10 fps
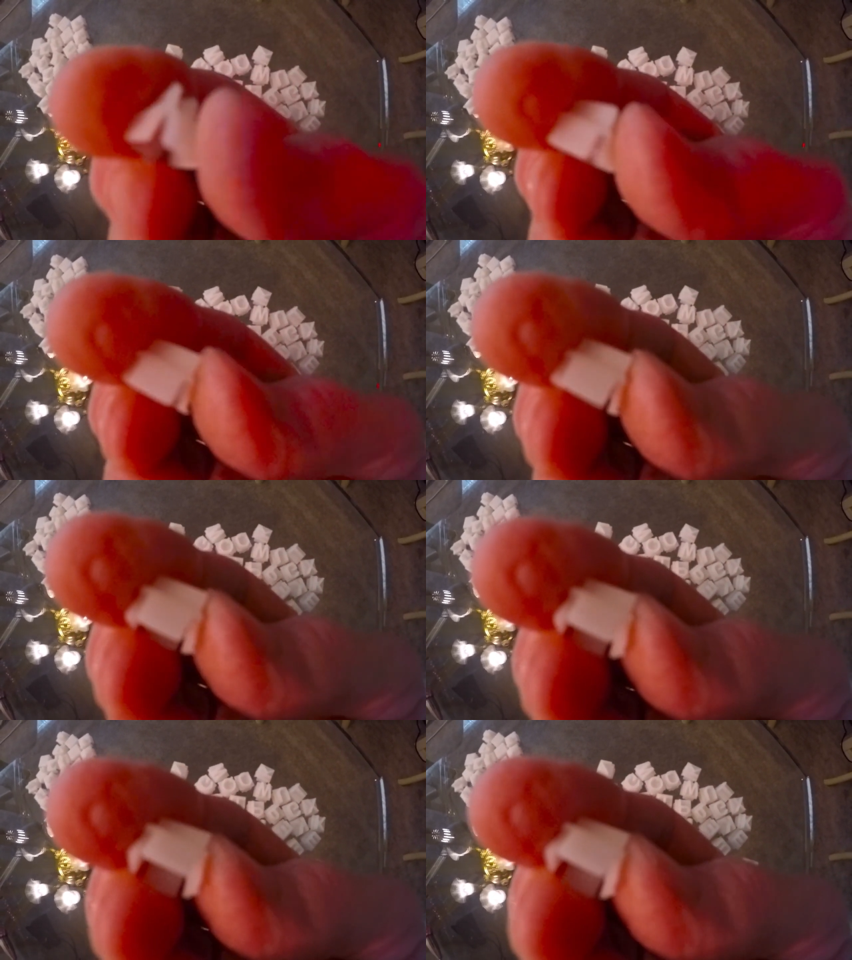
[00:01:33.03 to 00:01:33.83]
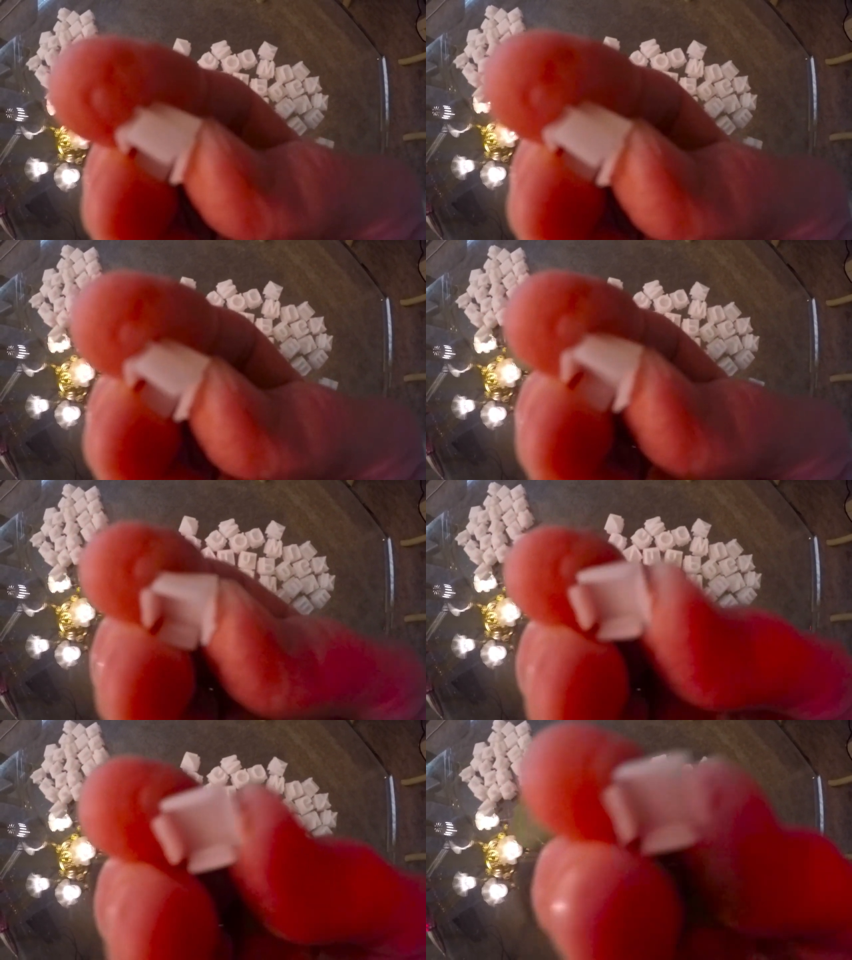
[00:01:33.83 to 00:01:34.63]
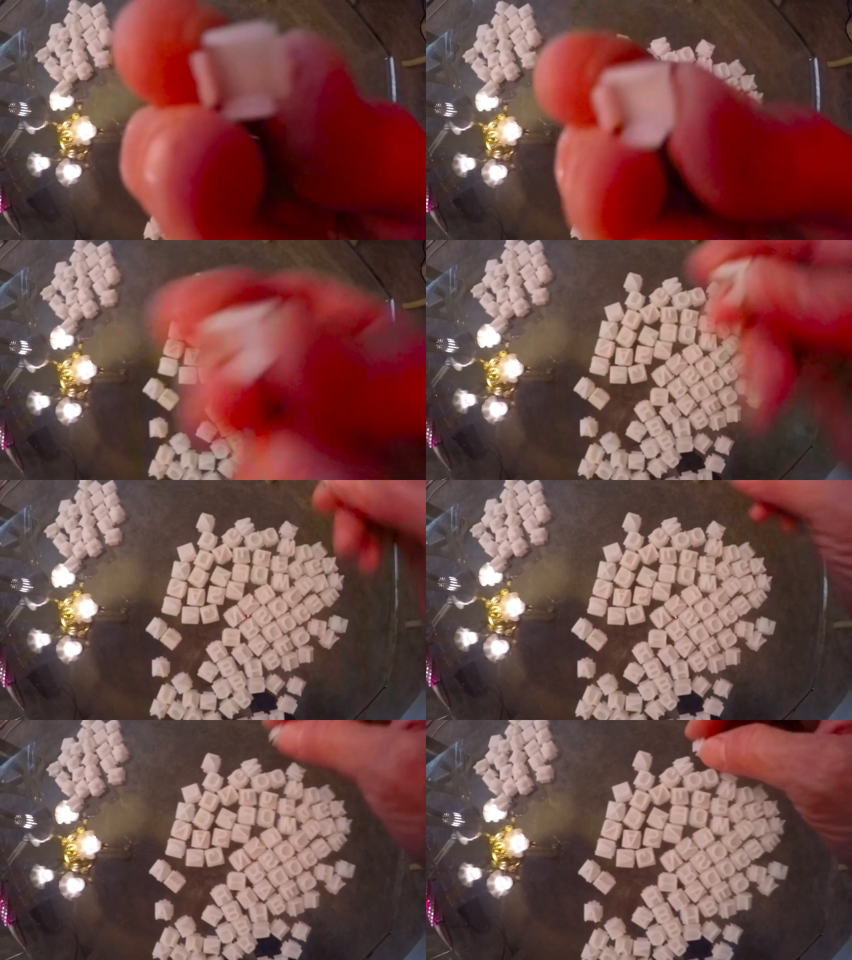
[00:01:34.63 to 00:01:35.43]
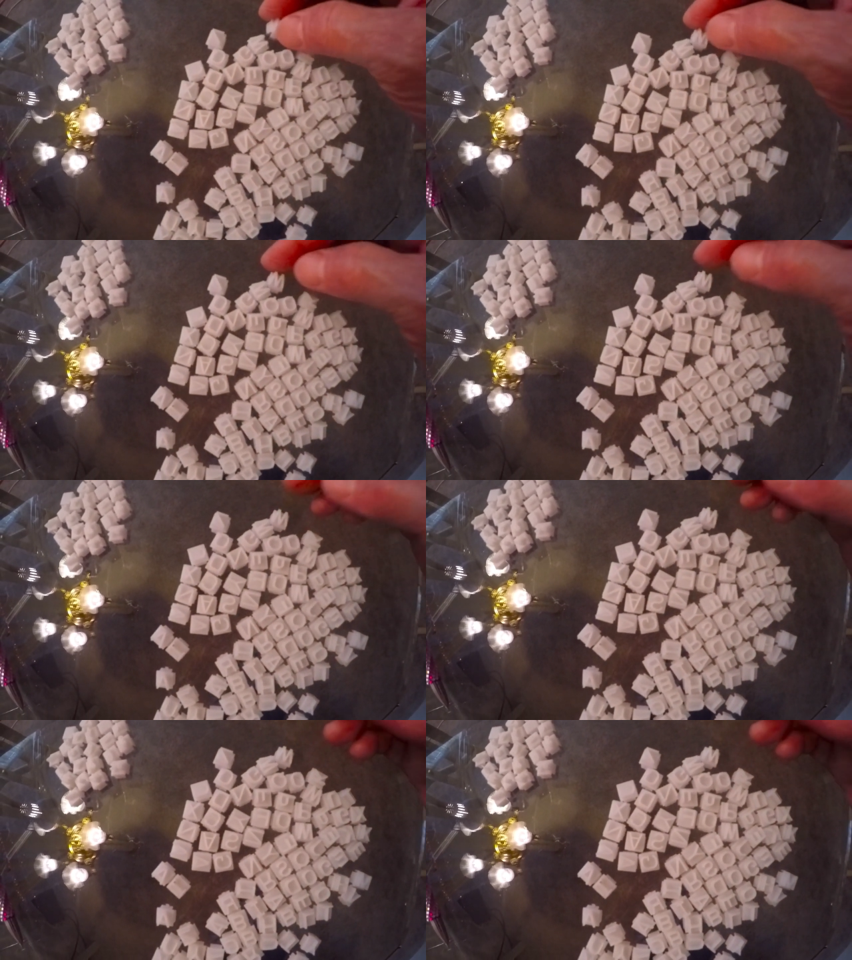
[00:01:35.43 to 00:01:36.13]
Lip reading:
(no speaker visible)